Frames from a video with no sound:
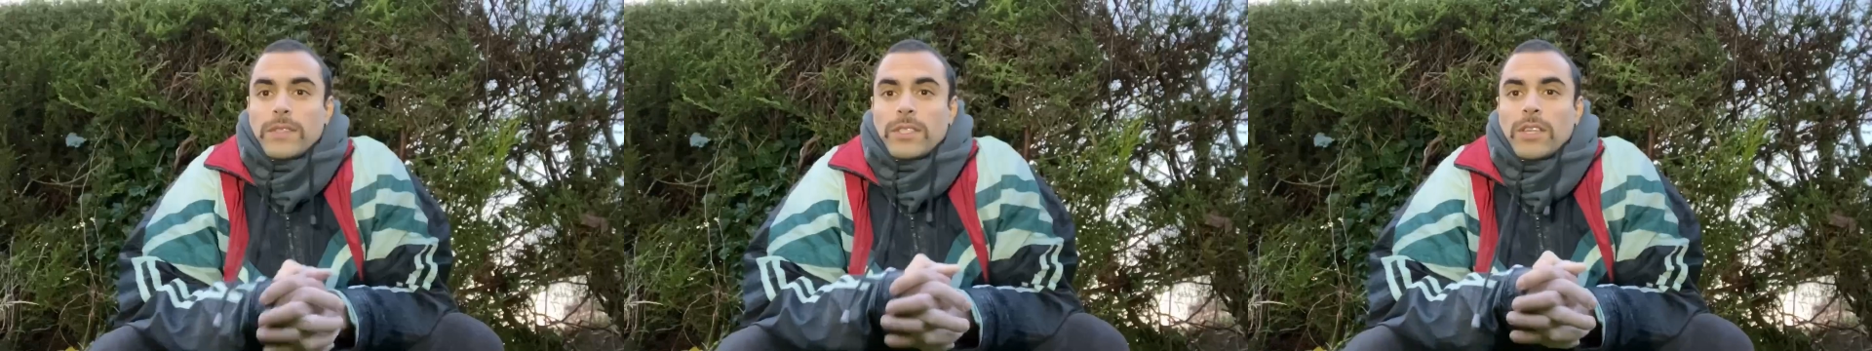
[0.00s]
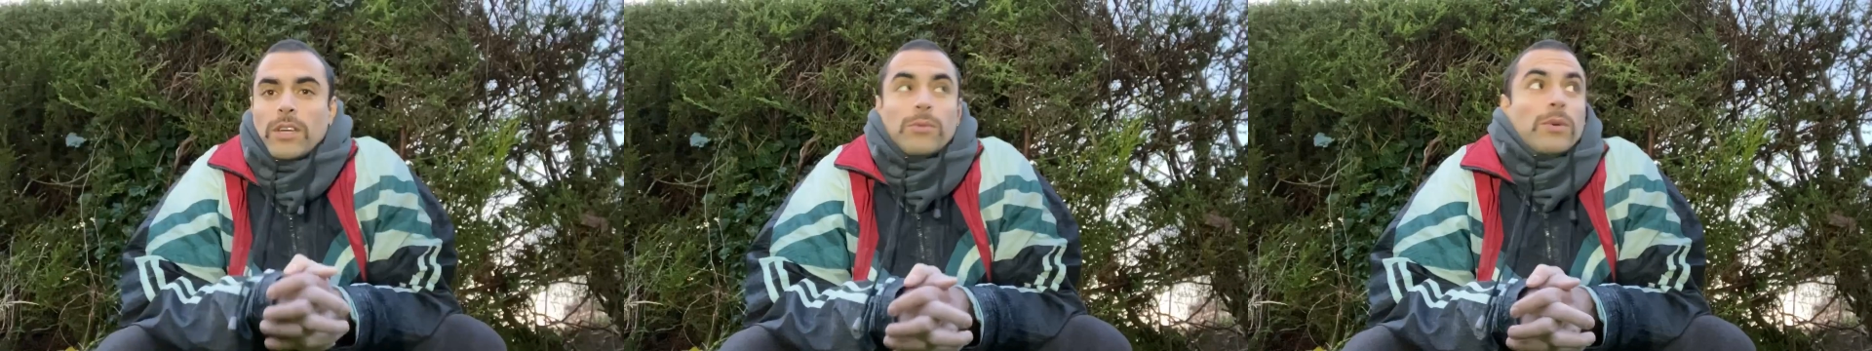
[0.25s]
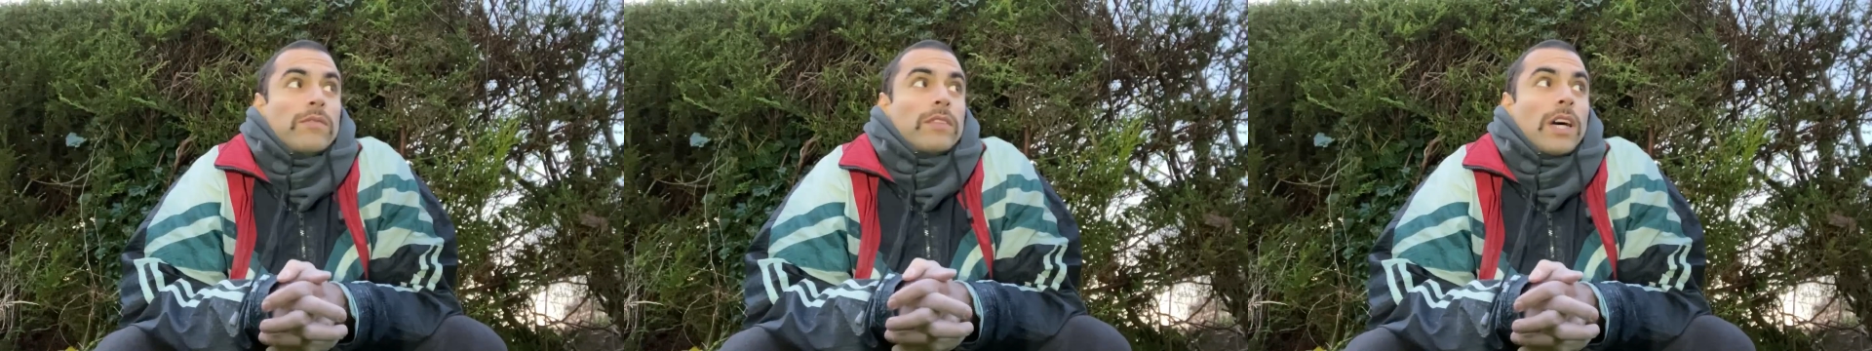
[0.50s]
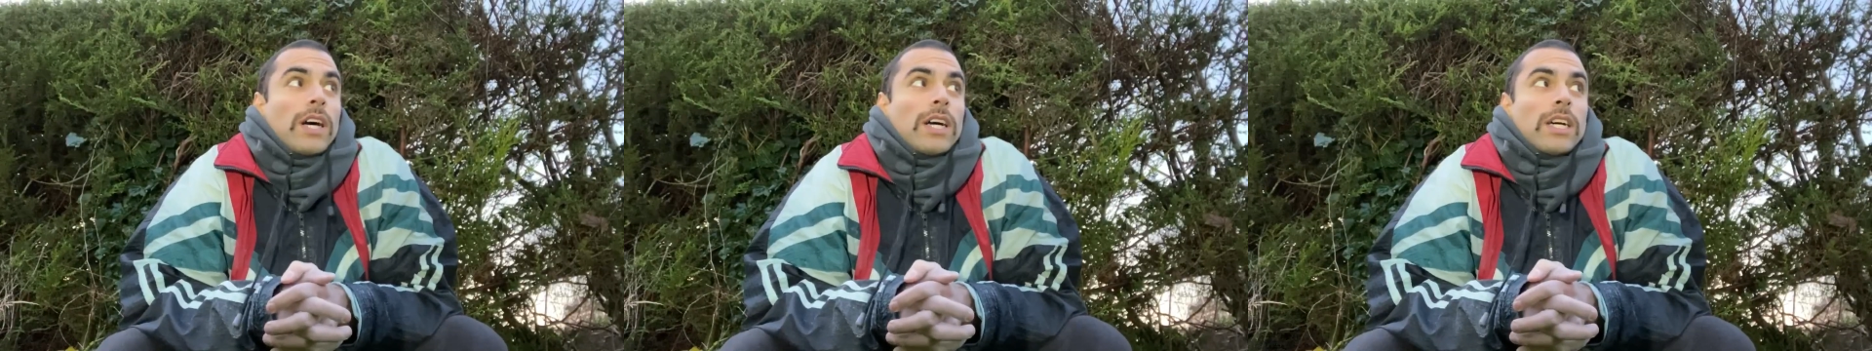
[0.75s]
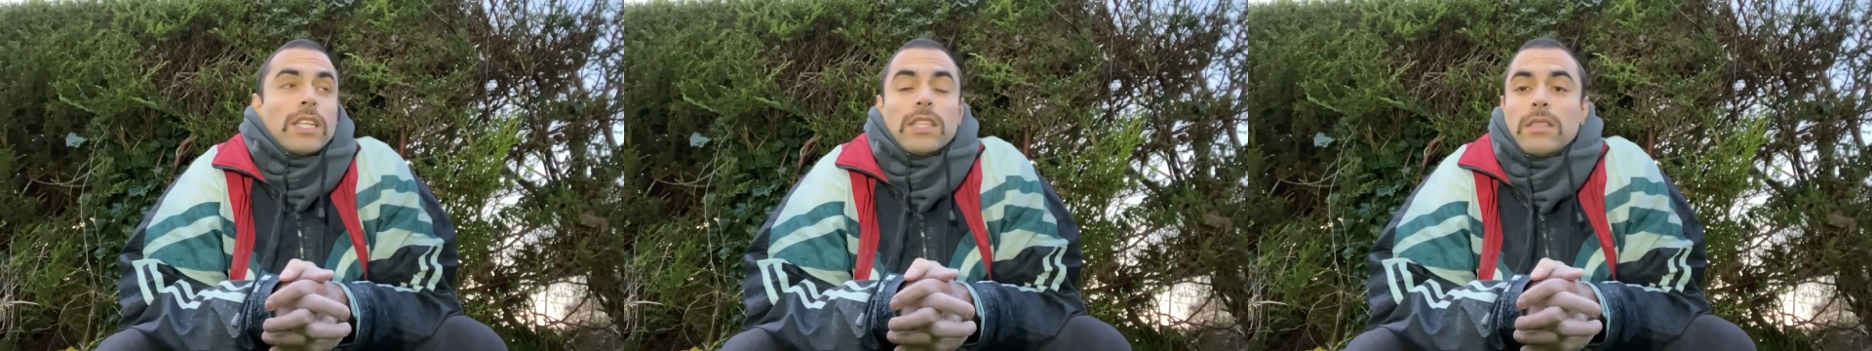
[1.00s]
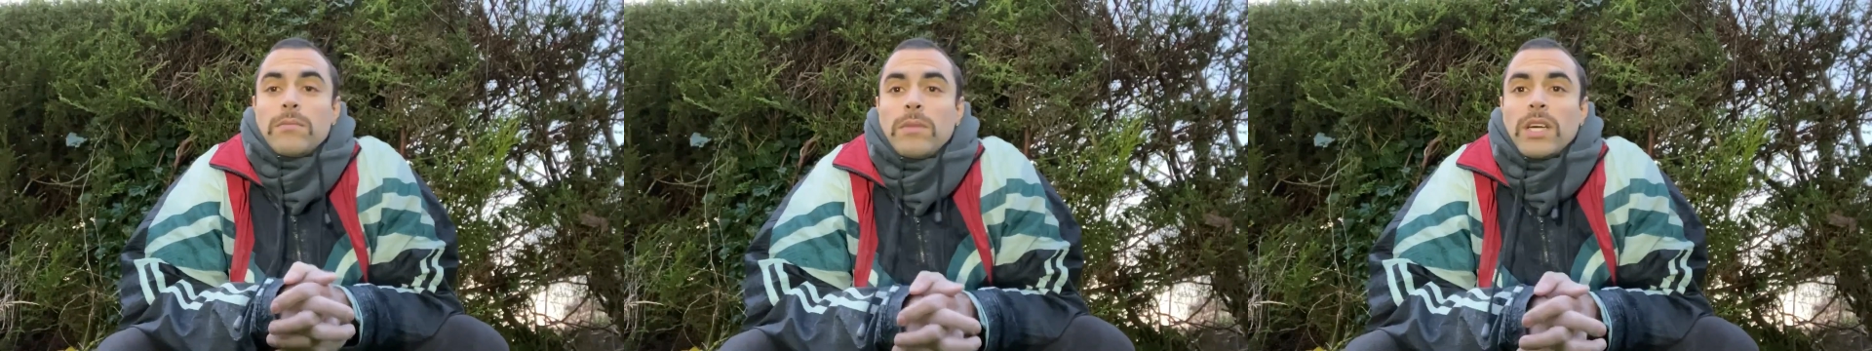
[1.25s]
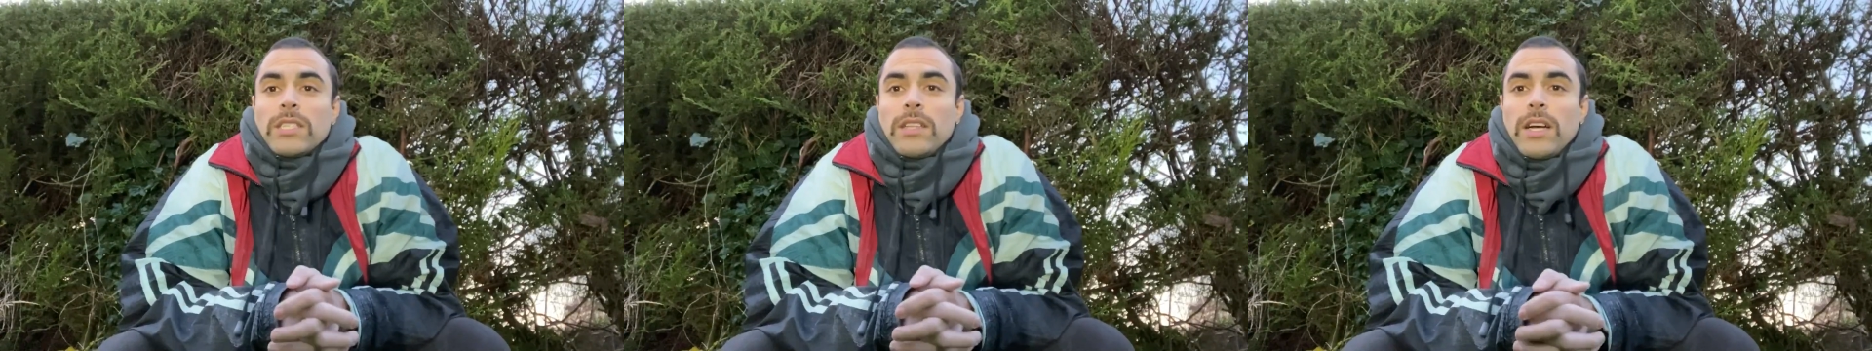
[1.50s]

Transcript: So we've done muscle